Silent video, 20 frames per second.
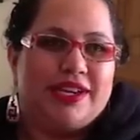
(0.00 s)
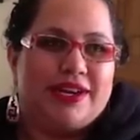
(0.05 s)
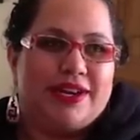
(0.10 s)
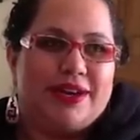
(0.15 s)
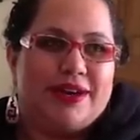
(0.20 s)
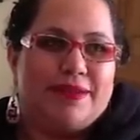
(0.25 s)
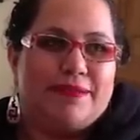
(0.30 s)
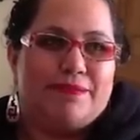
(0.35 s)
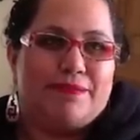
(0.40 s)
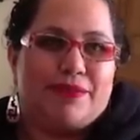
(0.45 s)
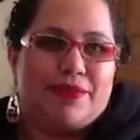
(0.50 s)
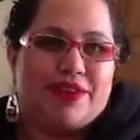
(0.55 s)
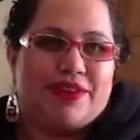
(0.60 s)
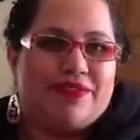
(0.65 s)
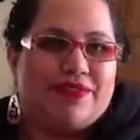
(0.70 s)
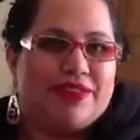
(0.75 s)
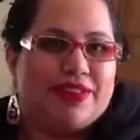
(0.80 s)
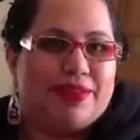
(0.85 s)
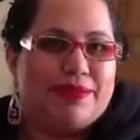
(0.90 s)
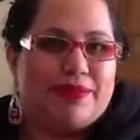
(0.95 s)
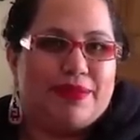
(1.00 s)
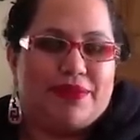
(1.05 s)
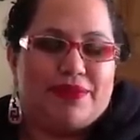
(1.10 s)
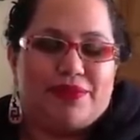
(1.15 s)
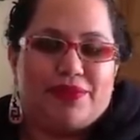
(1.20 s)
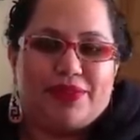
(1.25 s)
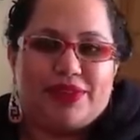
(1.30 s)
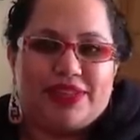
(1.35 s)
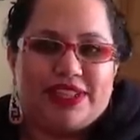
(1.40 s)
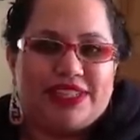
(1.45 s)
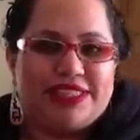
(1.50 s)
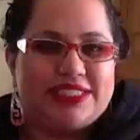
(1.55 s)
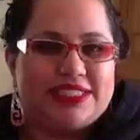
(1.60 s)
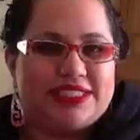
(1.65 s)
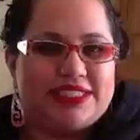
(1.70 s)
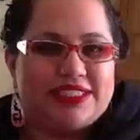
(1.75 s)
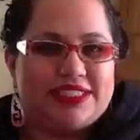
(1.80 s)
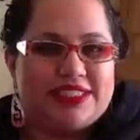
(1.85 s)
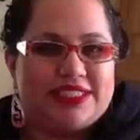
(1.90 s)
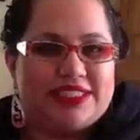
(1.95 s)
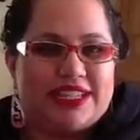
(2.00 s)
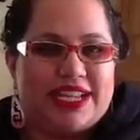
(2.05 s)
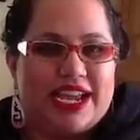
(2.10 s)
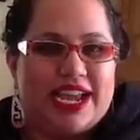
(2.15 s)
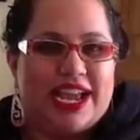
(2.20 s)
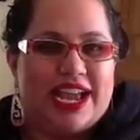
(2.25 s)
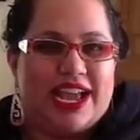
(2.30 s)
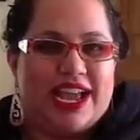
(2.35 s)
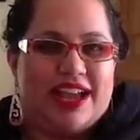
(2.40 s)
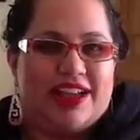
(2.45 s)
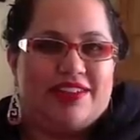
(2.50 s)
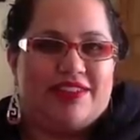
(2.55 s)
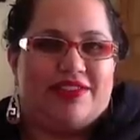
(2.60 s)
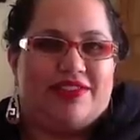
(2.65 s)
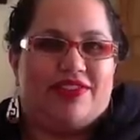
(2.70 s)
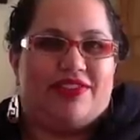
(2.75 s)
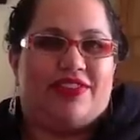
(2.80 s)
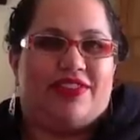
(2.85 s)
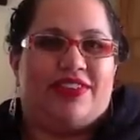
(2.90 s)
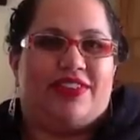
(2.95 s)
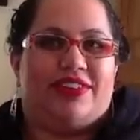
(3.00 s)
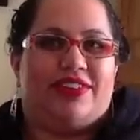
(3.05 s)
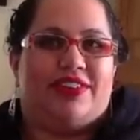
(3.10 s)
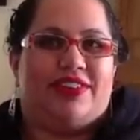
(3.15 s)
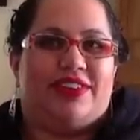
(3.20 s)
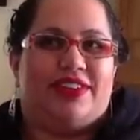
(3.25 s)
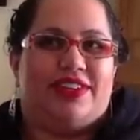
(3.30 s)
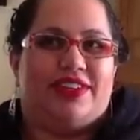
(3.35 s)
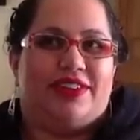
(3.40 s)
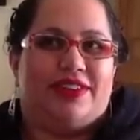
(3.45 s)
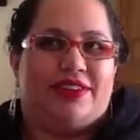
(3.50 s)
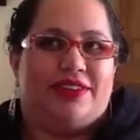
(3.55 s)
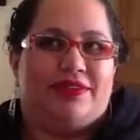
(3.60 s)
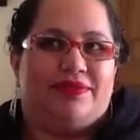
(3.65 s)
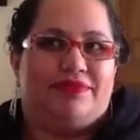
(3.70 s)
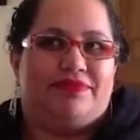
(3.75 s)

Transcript: um, briefly, but really didn't have a uh,